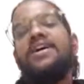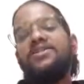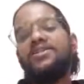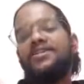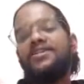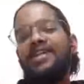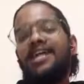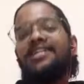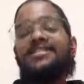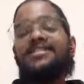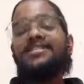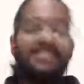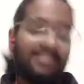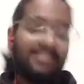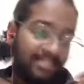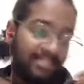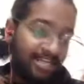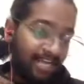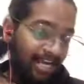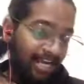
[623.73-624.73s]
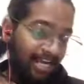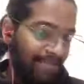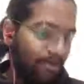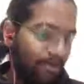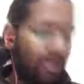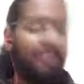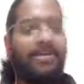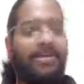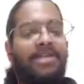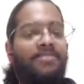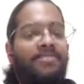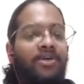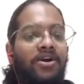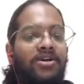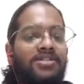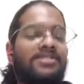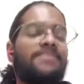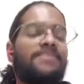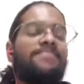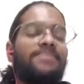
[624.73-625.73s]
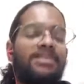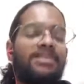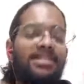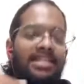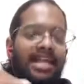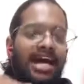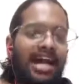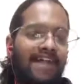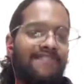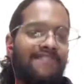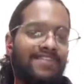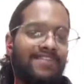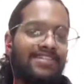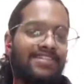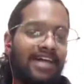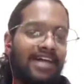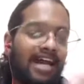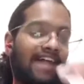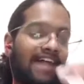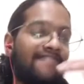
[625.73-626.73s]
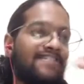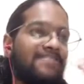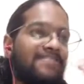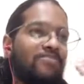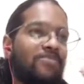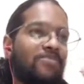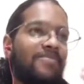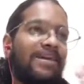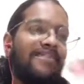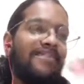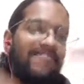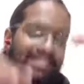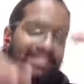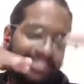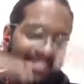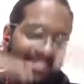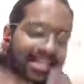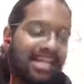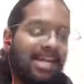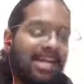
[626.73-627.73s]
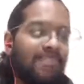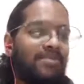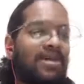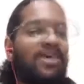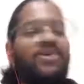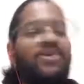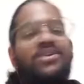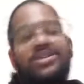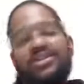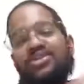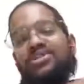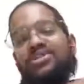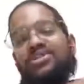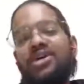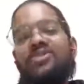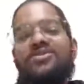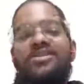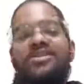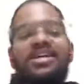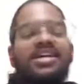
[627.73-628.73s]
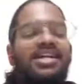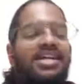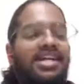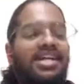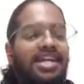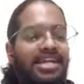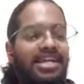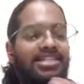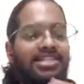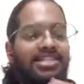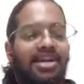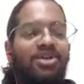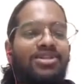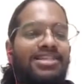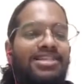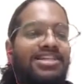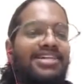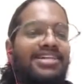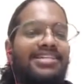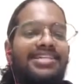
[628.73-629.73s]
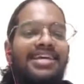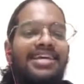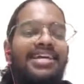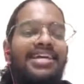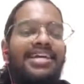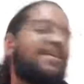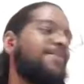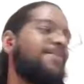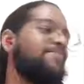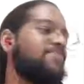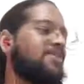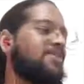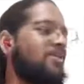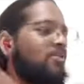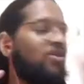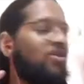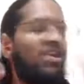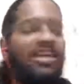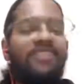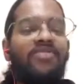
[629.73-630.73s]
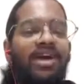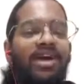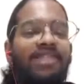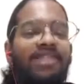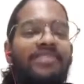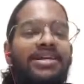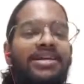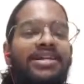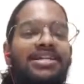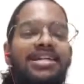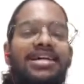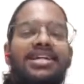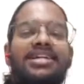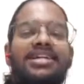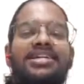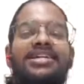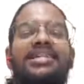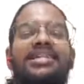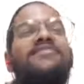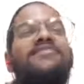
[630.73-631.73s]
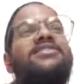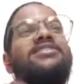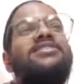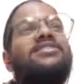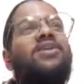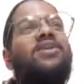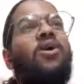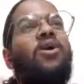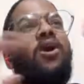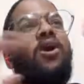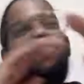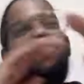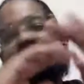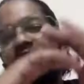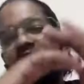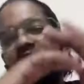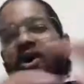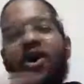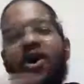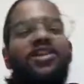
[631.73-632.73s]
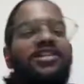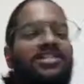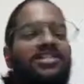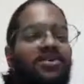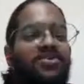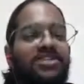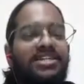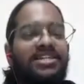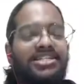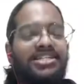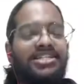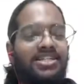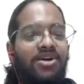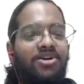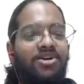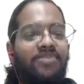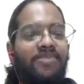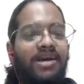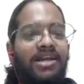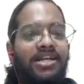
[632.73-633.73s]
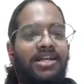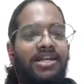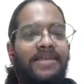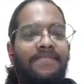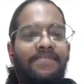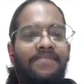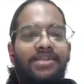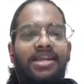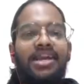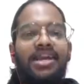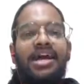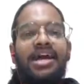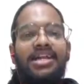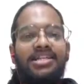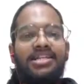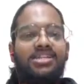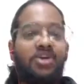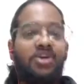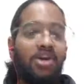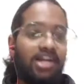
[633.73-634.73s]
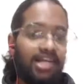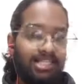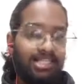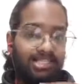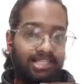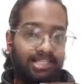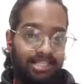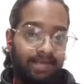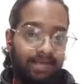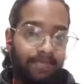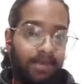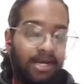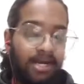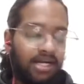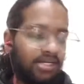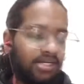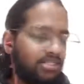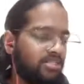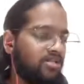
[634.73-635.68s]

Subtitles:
So that's the gully boy beatbox. Then after Mumbai, we still come down to South. In South, there's like only one beat, like in which almost all the South Indians love to party, and it's called as the tapang.